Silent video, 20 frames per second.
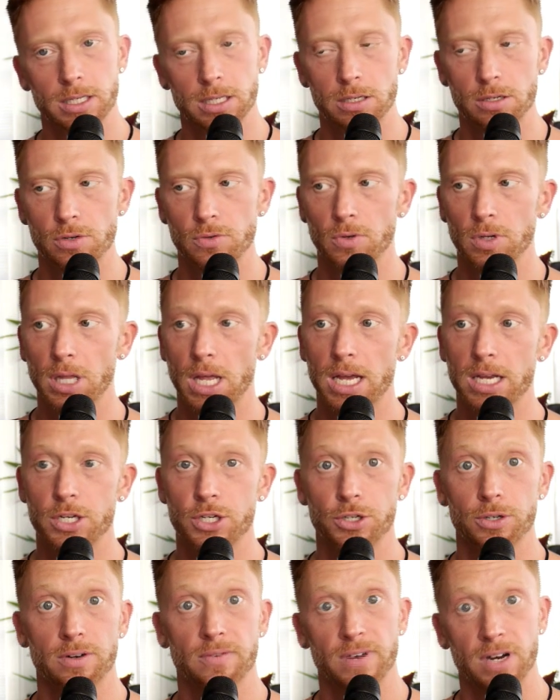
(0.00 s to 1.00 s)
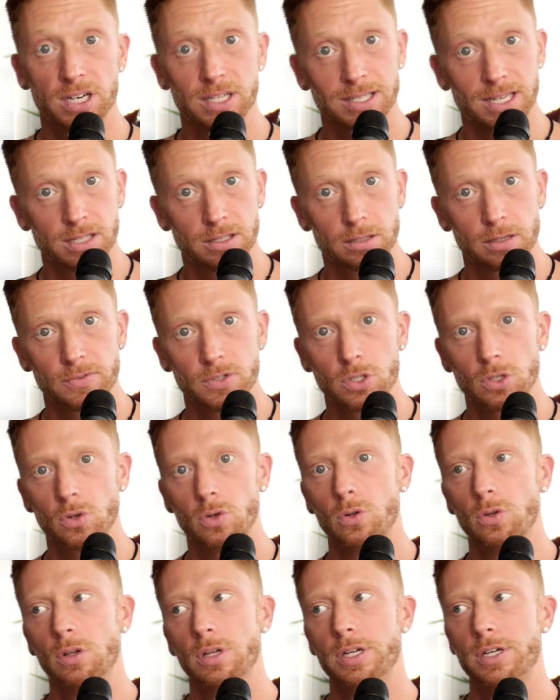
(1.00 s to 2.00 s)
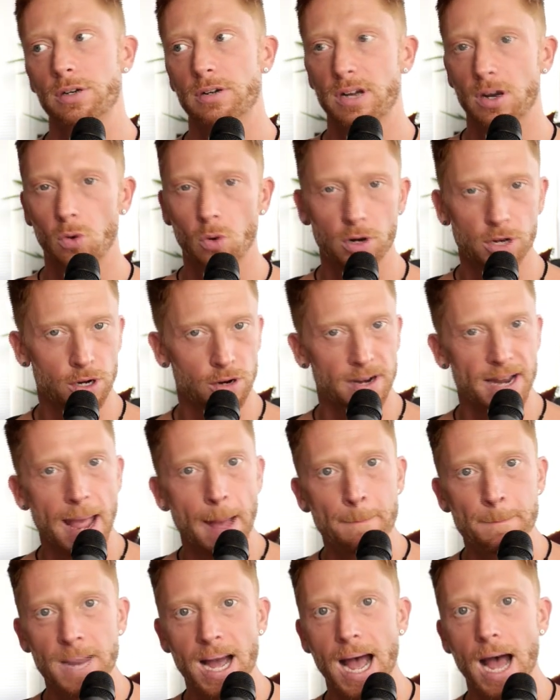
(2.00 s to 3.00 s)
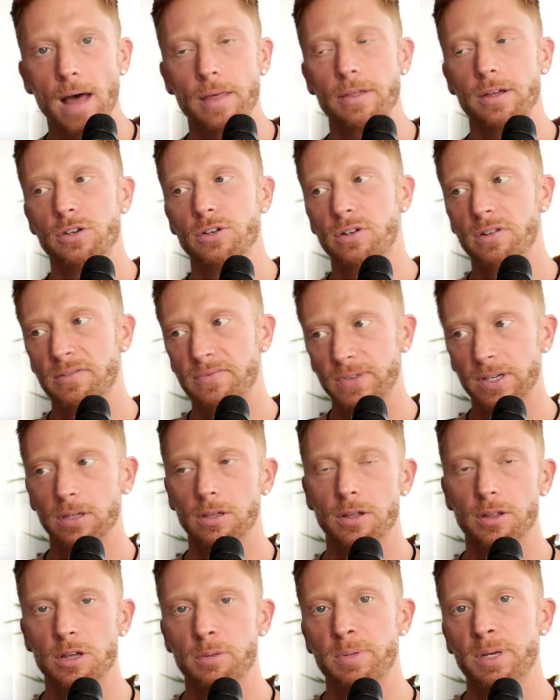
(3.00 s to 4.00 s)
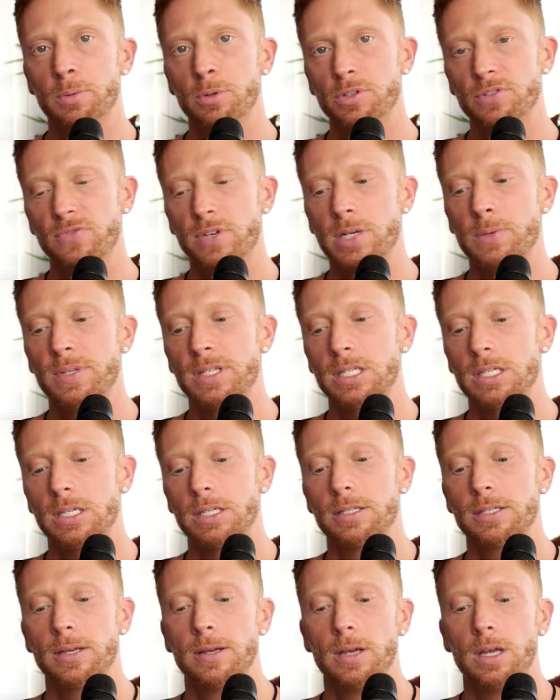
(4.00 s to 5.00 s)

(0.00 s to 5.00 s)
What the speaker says: and you realize you're a very sensitive soul, and you're an empath, and you can feel other people's frequencies,